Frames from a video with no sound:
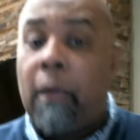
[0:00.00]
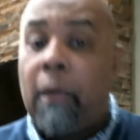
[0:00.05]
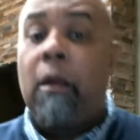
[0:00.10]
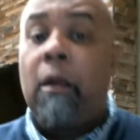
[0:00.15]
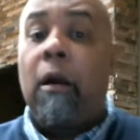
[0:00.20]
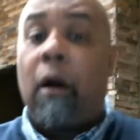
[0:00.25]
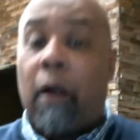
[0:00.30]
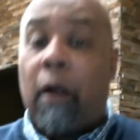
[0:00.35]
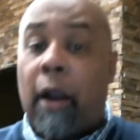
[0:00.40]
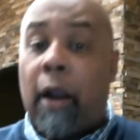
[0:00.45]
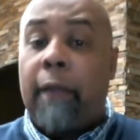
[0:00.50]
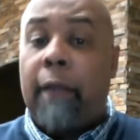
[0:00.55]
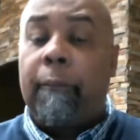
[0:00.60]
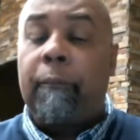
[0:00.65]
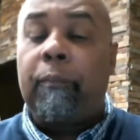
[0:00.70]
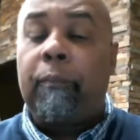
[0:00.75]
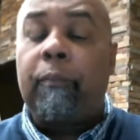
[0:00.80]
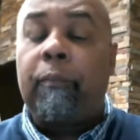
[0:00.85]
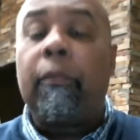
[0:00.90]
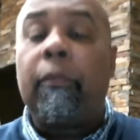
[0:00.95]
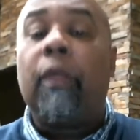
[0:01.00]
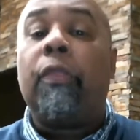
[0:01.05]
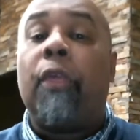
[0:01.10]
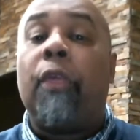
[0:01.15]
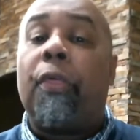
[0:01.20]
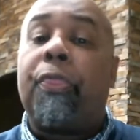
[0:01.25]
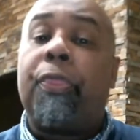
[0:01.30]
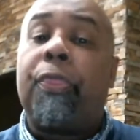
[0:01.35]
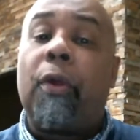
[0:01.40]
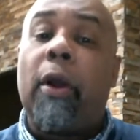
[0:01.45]
All right?
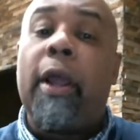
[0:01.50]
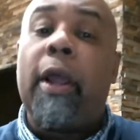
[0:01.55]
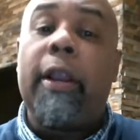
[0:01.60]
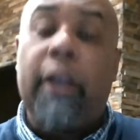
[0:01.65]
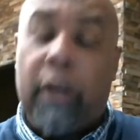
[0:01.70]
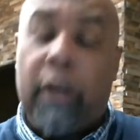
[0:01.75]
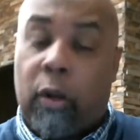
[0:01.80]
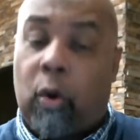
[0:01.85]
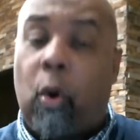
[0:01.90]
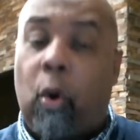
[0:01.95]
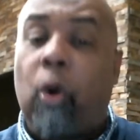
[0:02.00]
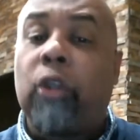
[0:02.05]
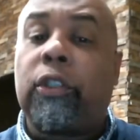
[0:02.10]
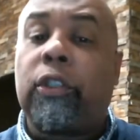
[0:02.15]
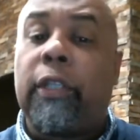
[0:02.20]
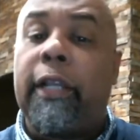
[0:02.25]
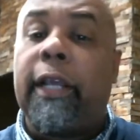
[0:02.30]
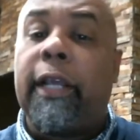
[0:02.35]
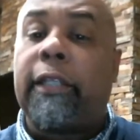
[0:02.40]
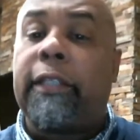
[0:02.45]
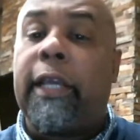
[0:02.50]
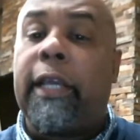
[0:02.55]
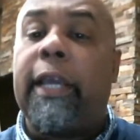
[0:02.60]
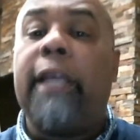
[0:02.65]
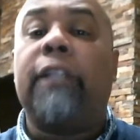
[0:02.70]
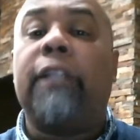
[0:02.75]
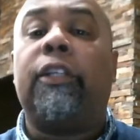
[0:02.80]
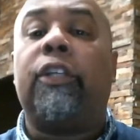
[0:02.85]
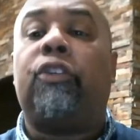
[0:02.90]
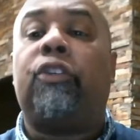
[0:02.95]
The third, and then of course, the next thing
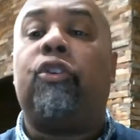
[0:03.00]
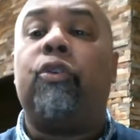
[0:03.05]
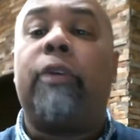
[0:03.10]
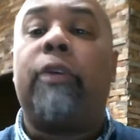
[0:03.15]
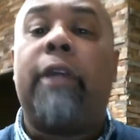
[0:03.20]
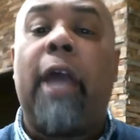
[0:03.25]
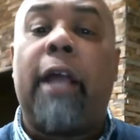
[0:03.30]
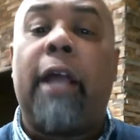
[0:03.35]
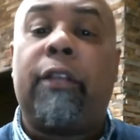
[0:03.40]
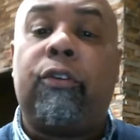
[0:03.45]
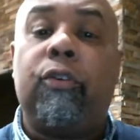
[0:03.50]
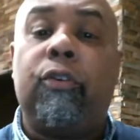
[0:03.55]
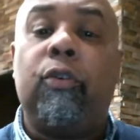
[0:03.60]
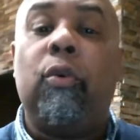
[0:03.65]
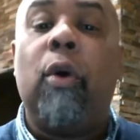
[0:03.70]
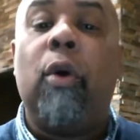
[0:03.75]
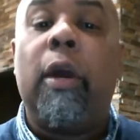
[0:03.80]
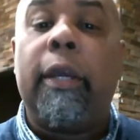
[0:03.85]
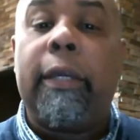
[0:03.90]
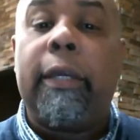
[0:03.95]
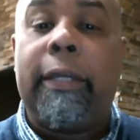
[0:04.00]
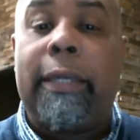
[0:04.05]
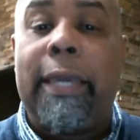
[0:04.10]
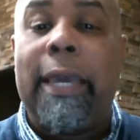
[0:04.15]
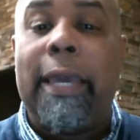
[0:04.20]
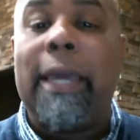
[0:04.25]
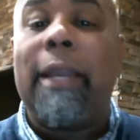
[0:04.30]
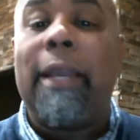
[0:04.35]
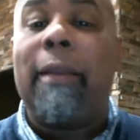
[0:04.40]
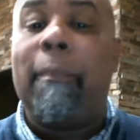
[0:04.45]
is that you got to
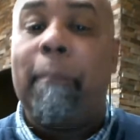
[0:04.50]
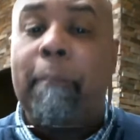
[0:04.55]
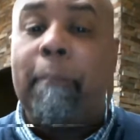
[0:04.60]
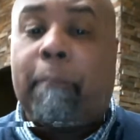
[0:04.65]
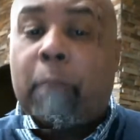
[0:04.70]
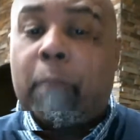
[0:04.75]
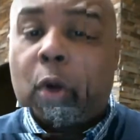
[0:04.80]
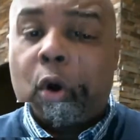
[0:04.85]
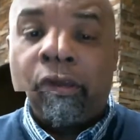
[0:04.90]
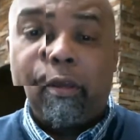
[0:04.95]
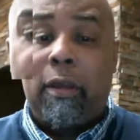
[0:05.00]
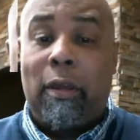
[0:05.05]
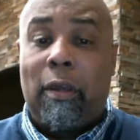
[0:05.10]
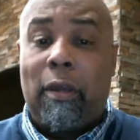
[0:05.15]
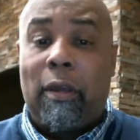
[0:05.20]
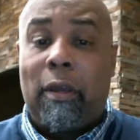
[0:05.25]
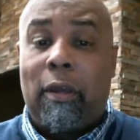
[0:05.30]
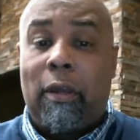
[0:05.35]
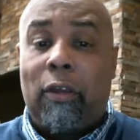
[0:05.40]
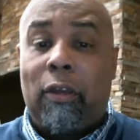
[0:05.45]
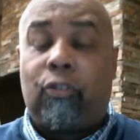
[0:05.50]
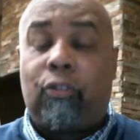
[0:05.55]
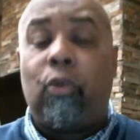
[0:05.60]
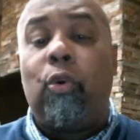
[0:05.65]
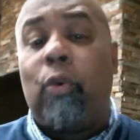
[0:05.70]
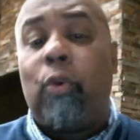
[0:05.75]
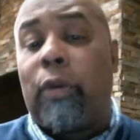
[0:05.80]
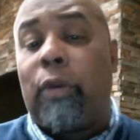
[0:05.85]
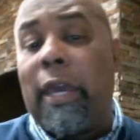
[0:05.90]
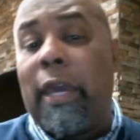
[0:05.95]
get moving. So
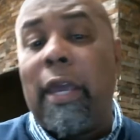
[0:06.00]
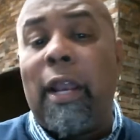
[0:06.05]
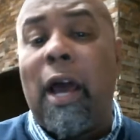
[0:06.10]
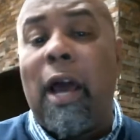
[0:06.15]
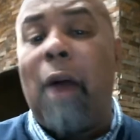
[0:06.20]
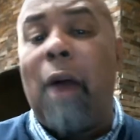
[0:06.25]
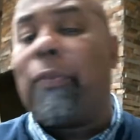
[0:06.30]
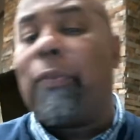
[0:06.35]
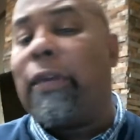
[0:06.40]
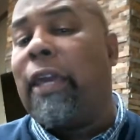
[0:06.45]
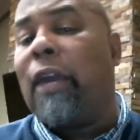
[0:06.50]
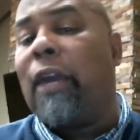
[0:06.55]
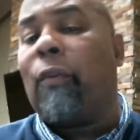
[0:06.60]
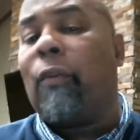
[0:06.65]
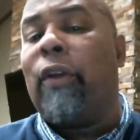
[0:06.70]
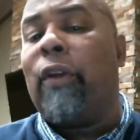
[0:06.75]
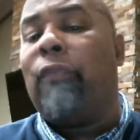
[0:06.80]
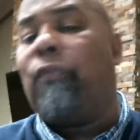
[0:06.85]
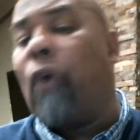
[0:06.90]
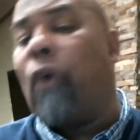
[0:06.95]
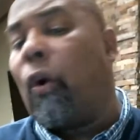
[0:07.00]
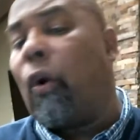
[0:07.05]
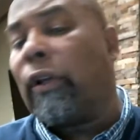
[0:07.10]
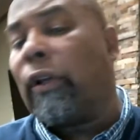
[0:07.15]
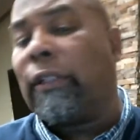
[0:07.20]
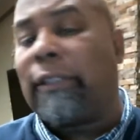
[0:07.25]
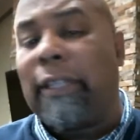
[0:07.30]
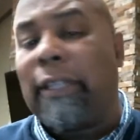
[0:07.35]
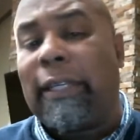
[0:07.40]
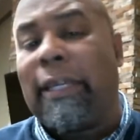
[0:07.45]
you get up, get
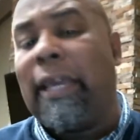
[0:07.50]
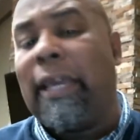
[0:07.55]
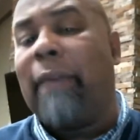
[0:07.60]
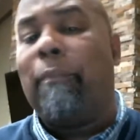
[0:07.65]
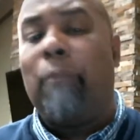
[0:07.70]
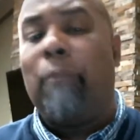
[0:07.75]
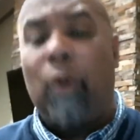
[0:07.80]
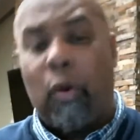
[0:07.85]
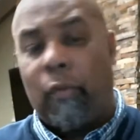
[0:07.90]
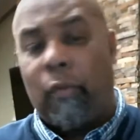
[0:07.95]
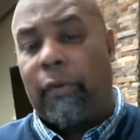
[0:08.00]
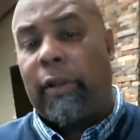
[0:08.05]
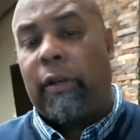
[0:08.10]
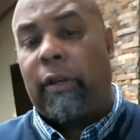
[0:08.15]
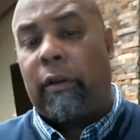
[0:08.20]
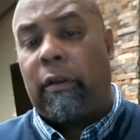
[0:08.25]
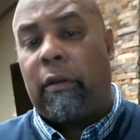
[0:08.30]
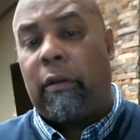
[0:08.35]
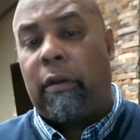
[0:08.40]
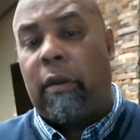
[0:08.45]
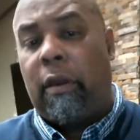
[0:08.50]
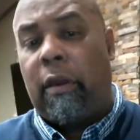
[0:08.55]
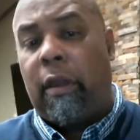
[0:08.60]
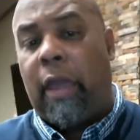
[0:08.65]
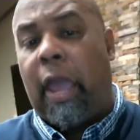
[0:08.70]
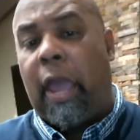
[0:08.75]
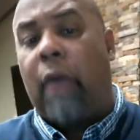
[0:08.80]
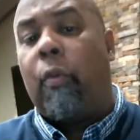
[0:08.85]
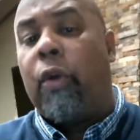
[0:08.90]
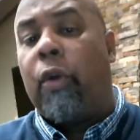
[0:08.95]
refocused, and get moving.
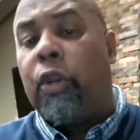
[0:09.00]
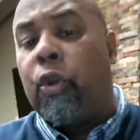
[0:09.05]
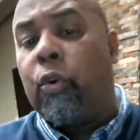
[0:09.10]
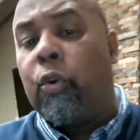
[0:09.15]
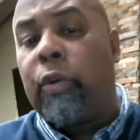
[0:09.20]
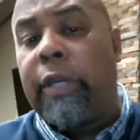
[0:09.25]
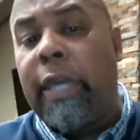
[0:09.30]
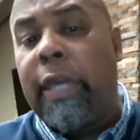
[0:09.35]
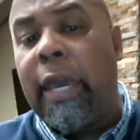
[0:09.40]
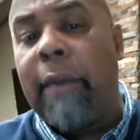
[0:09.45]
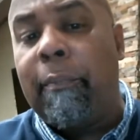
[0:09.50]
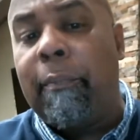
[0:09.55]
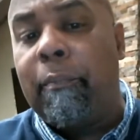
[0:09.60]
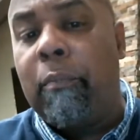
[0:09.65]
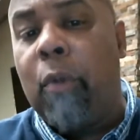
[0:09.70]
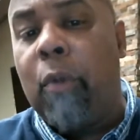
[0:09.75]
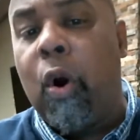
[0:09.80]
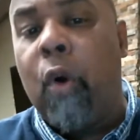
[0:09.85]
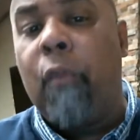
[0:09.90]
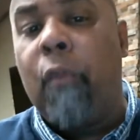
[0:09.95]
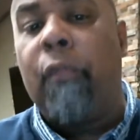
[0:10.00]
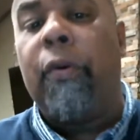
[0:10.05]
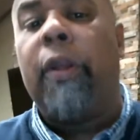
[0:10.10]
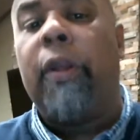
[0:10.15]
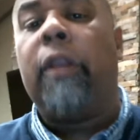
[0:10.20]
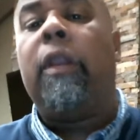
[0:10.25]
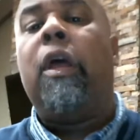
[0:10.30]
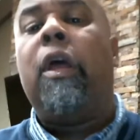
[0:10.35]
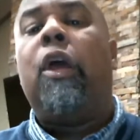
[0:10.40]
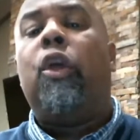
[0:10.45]
And when you get
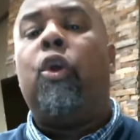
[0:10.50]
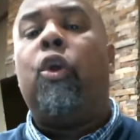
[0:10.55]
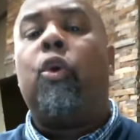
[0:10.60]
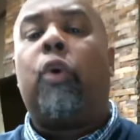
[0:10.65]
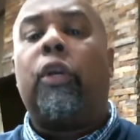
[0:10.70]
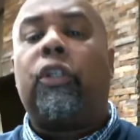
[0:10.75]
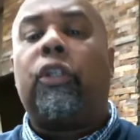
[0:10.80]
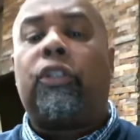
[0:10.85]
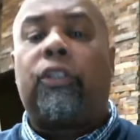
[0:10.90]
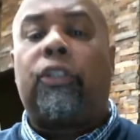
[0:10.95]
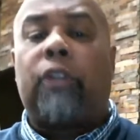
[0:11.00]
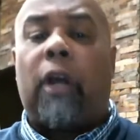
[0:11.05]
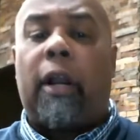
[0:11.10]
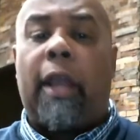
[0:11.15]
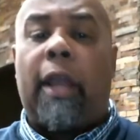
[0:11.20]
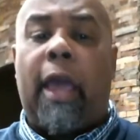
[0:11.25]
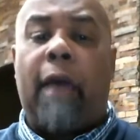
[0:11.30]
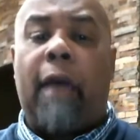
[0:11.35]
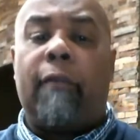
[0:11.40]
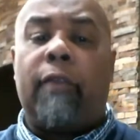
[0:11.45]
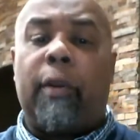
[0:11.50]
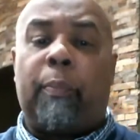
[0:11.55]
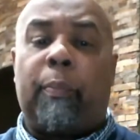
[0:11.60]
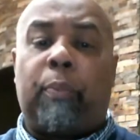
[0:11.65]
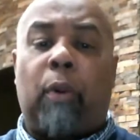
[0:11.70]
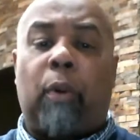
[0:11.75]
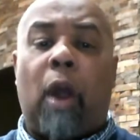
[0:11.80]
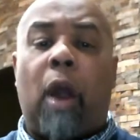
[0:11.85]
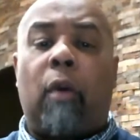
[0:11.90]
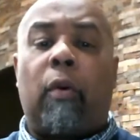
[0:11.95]
moving, you can start having the
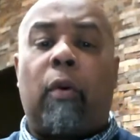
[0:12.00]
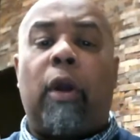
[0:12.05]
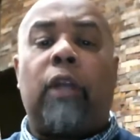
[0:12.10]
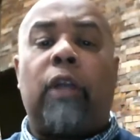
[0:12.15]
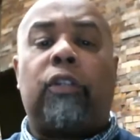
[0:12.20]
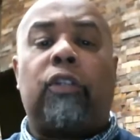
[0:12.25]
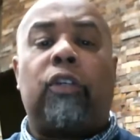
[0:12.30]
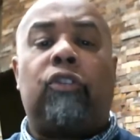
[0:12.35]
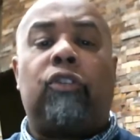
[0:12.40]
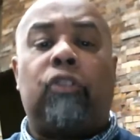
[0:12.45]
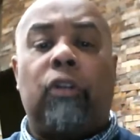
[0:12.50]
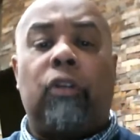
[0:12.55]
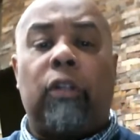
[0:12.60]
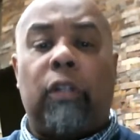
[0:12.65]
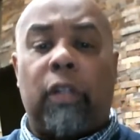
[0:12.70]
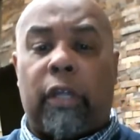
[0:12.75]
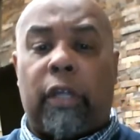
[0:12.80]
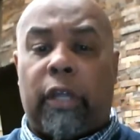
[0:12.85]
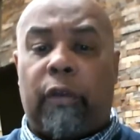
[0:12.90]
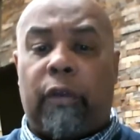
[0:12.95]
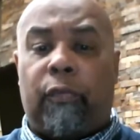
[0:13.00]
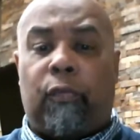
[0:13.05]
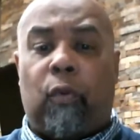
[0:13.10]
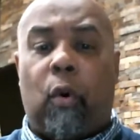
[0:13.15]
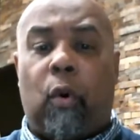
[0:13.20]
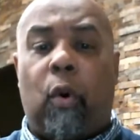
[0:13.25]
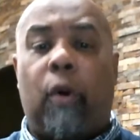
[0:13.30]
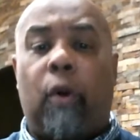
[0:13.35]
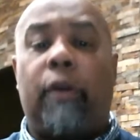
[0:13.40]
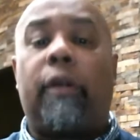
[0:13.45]
progress that you're looking
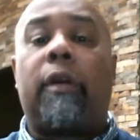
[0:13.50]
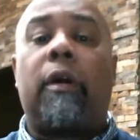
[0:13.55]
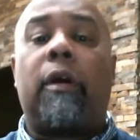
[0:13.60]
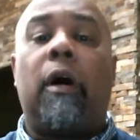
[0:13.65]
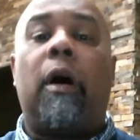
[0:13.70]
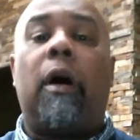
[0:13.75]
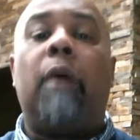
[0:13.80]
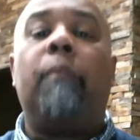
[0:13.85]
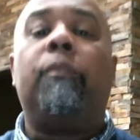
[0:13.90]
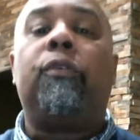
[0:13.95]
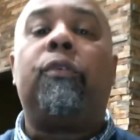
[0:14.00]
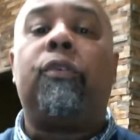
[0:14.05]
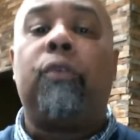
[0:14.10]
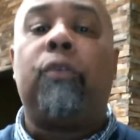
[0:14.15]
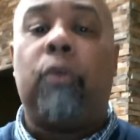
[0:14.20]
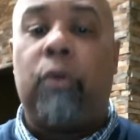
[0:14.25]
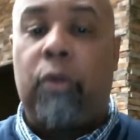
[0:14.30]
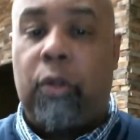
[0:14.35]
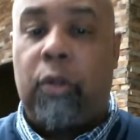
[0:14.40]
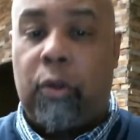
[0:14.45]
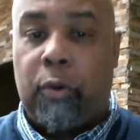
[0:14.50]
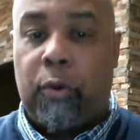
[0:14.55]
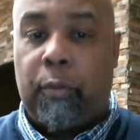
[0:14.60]
for to come to you.